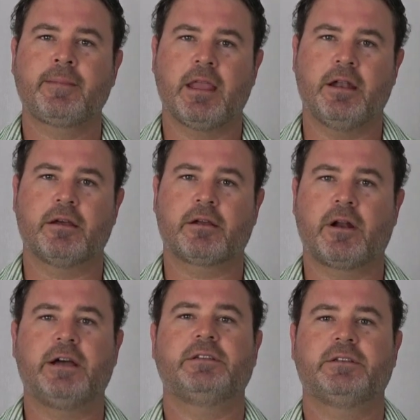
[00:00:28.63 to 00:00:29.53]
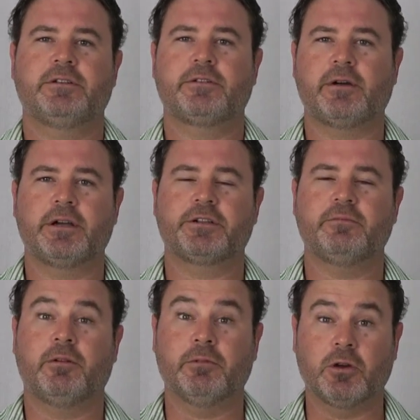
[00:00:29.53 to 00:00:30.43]
In a grazing
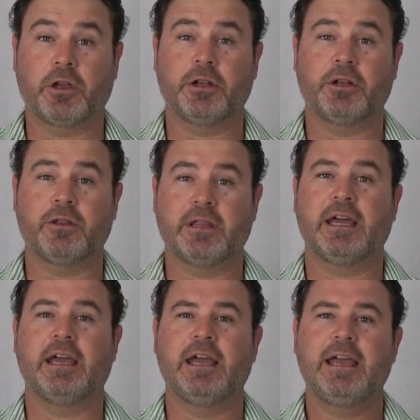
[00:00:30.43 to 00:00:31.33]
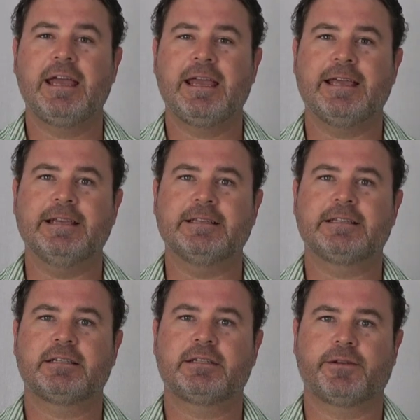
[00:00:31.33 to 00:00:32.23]
situation, what we're looking to do there
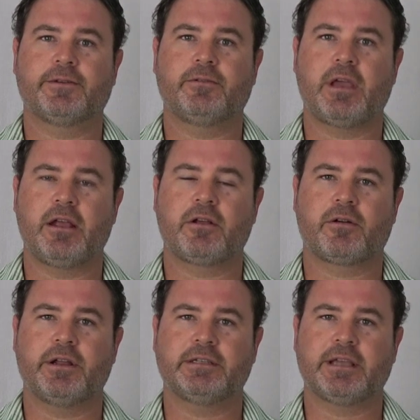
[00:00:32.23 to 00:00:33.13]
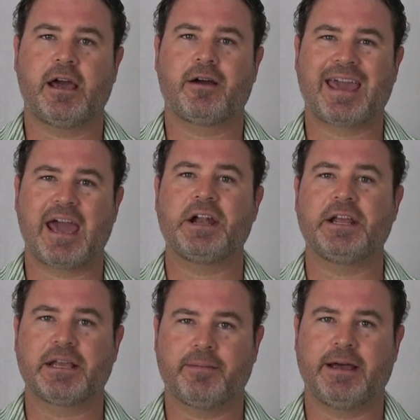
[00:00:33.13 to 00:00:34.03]
is to increase our
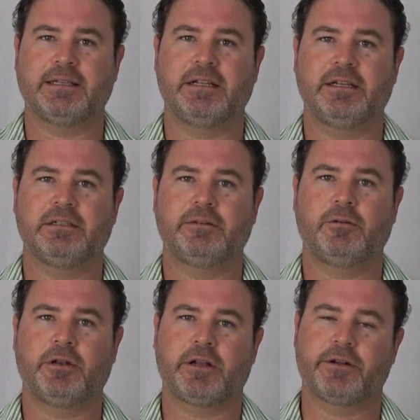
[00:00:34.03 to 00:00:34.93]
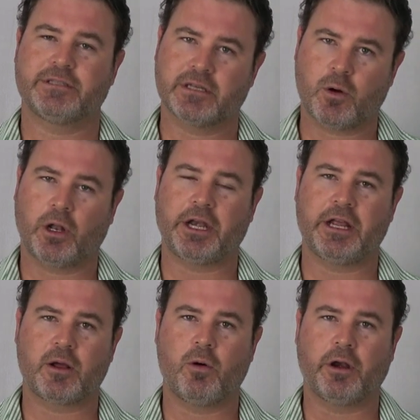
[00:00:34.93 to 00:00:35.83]
carrying capacity. So we want to increase the
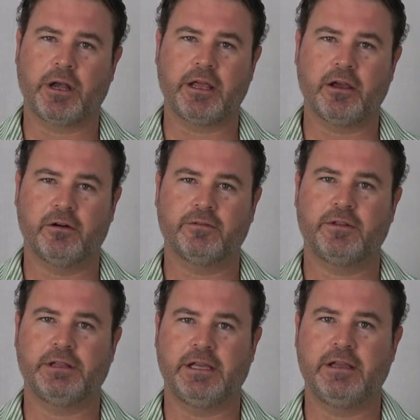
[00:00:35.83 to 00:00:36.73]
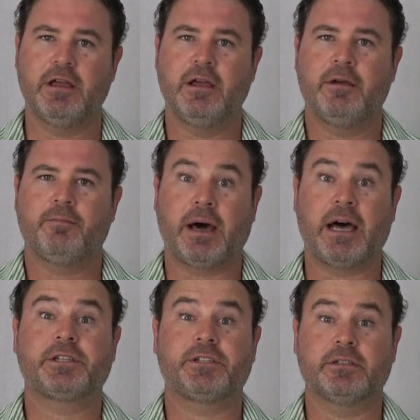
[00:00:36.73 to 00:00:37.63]
quality and quantity of the
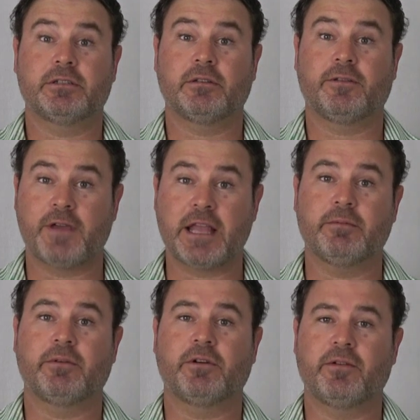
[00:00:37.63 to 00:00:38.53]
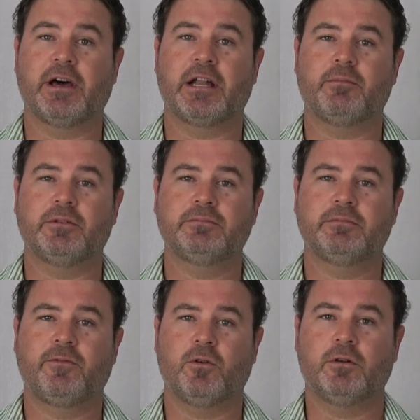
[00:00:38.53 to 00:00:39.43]
pastures or the feed that we've got available
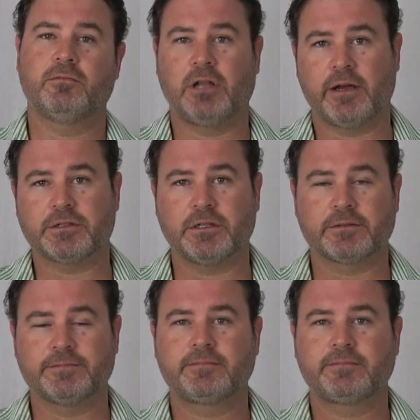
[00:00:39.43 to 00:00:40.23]
for livestock.